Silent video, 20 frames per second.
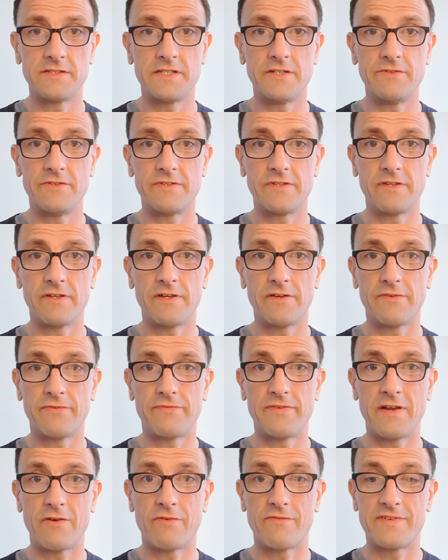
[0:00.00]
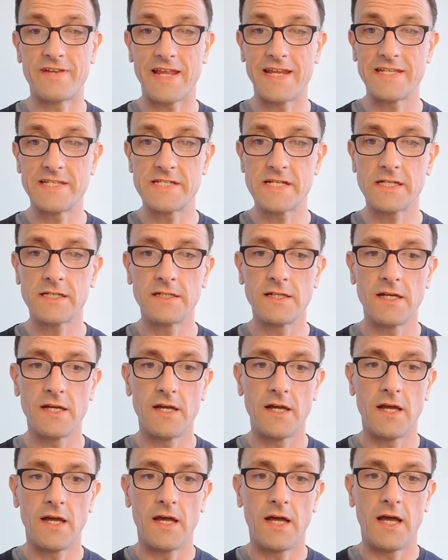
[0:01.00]
due to fear of danger.
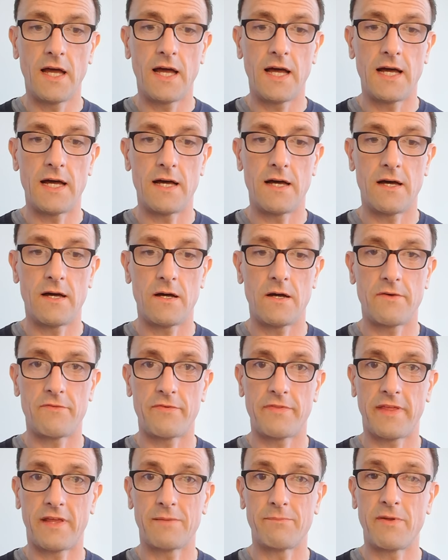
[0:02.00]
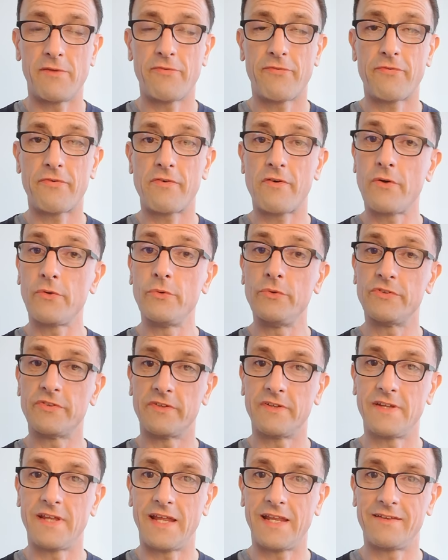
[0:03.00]
They can be
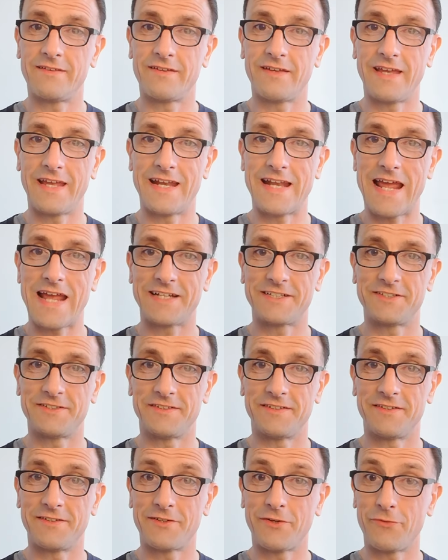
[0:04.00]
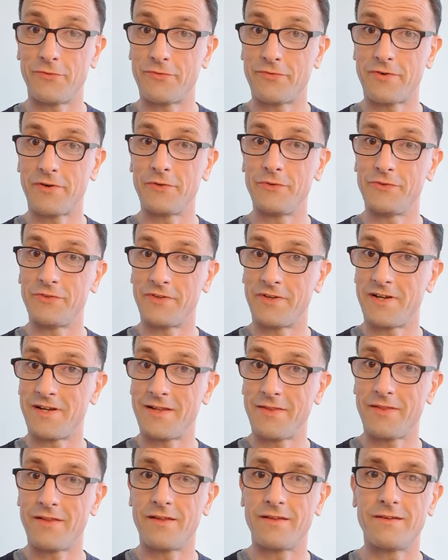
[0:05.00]
frozen into inaction, so frozen,
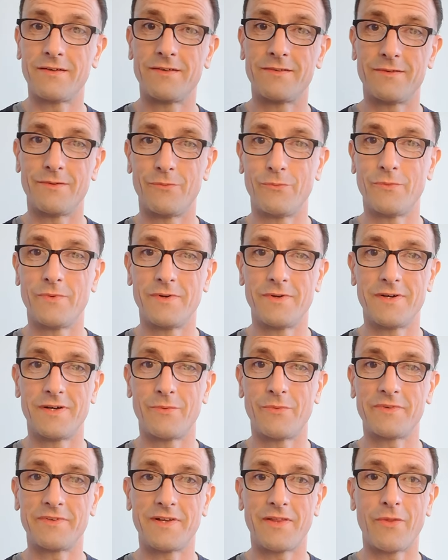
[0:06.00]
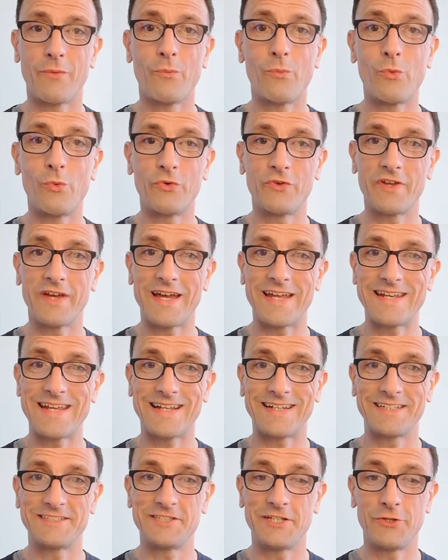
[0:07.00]
another water
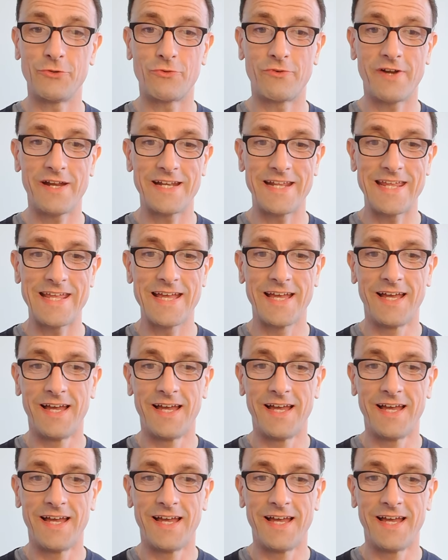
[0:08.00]
analogy already.